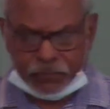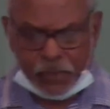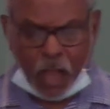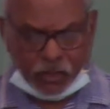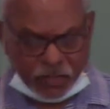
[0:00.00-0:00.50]

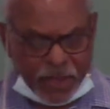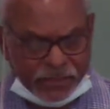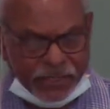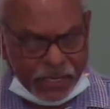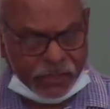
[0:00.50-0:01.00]
because I'm
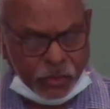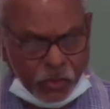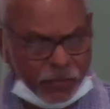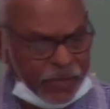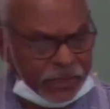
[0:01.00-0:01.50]
actually going to
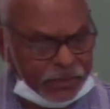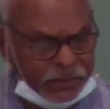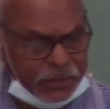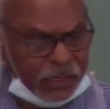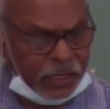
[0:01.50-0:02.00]
talk about
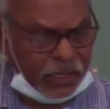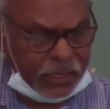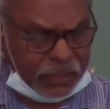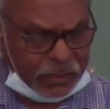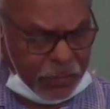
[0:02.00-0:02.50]

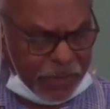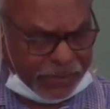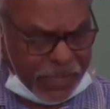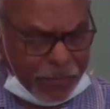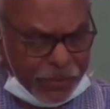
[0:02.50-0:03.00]

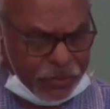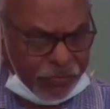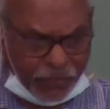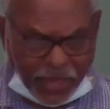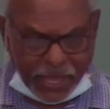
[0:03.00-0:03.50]
the Aboriginal
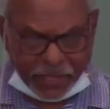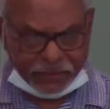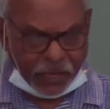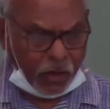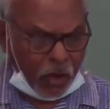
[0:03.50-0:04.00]
flag.
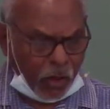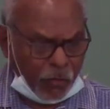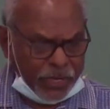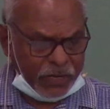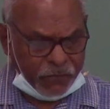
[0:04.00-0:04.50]
So I'll
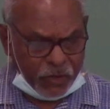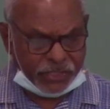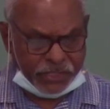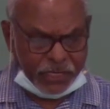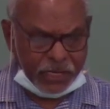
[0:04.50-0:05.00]
read a
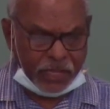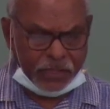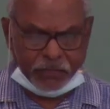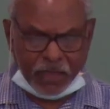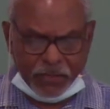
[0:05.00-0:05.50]
verse here, and
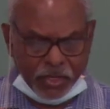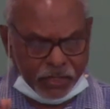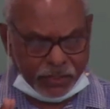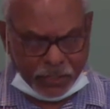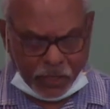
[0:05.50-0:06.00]
then maybe you
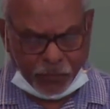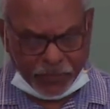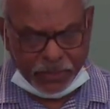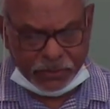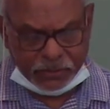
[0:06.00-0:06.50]
can help me.